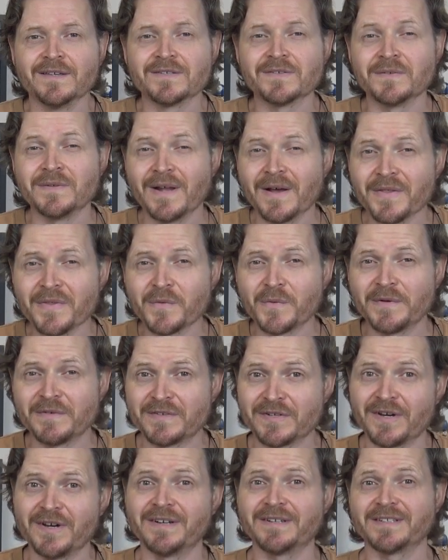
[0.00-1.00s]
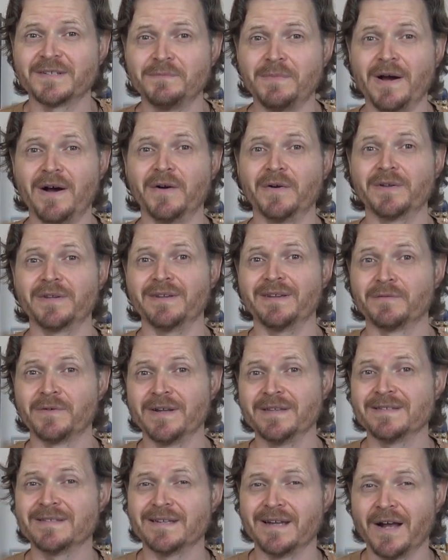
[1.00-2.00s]
So now that we've talked about
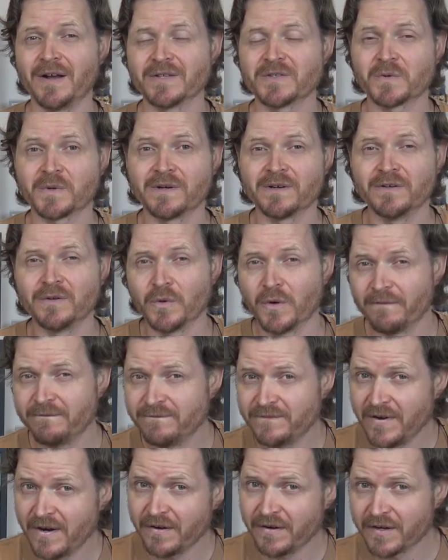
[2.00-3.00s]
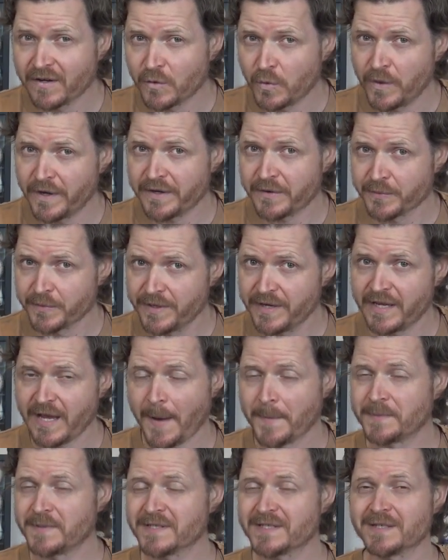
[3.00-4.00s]
runs and outs, we're going to do a very quick
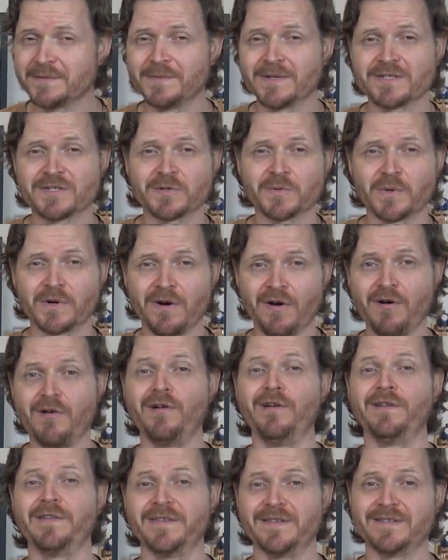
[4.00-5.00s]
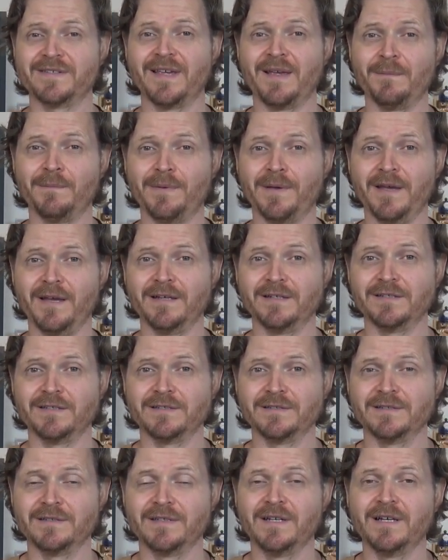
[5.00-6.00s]
recap just to make sure we're all on the same page.
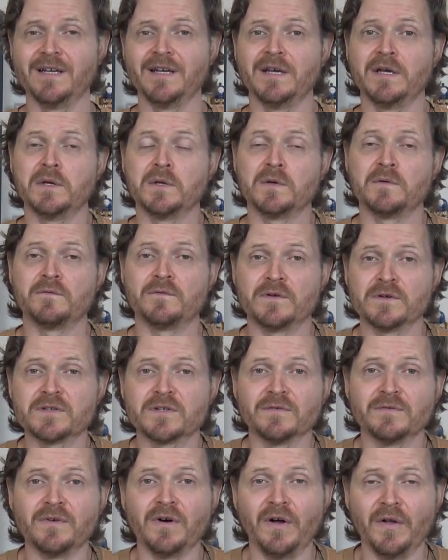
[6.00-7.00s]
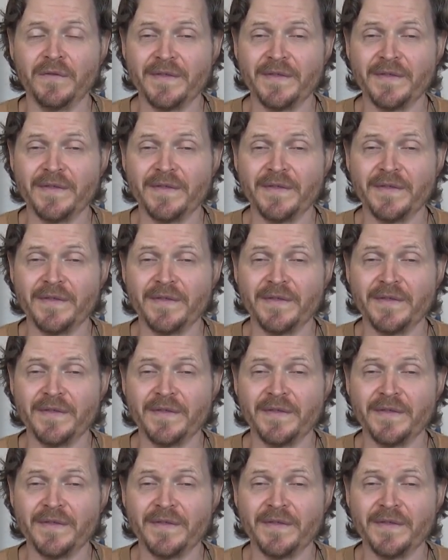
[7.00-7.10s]
First of all,